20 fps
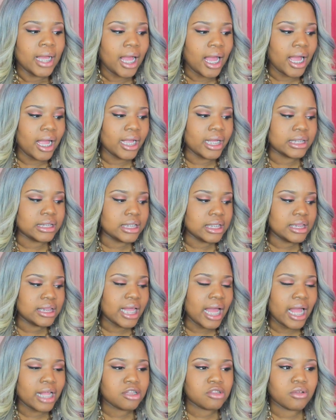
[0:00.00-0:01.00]
I did
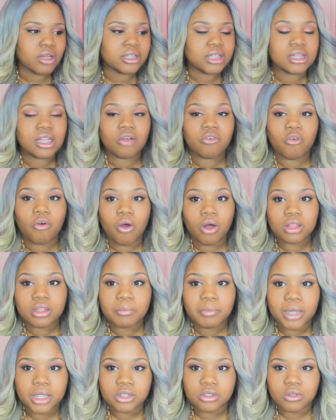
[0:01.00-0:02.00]
that. So I did that for all the
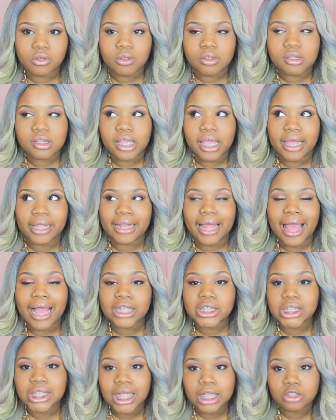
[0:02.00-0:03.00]
bundles, and I
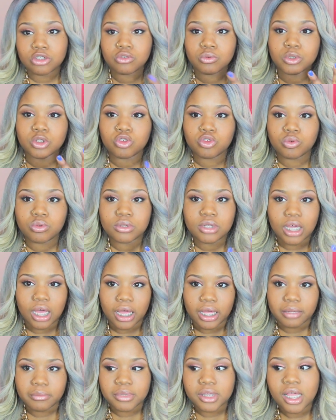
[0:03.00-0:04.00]
actually had to do it 2
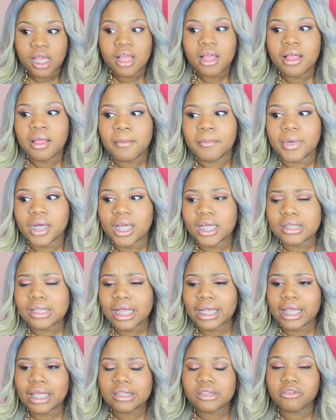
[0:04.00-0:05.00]
times because
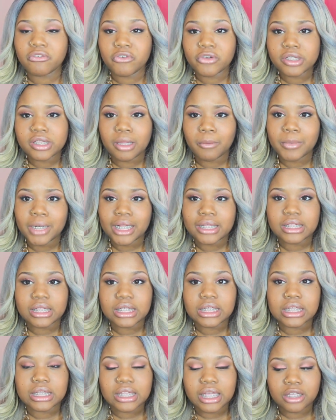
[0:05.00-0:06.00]
I guess the first time when I
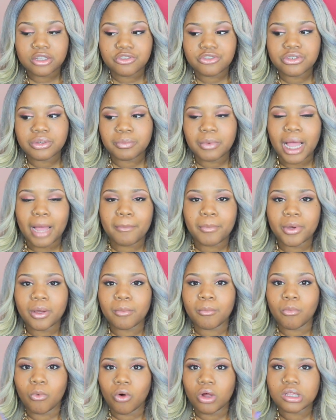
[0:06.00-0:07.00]
did the test strip, I
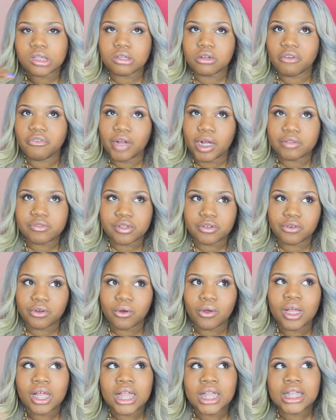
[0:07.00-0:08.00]
put more
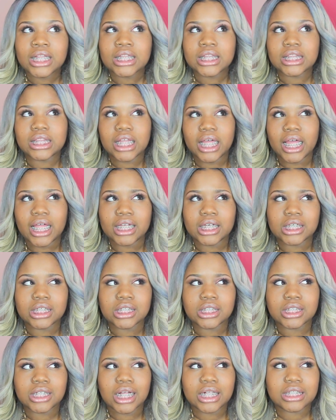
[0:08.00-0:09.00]
050
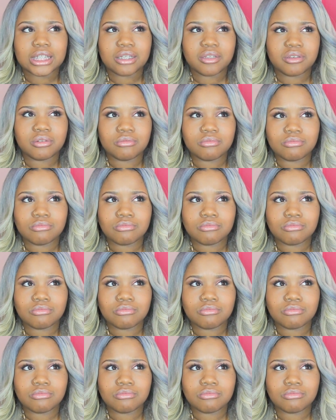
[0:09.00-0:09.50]
than I did.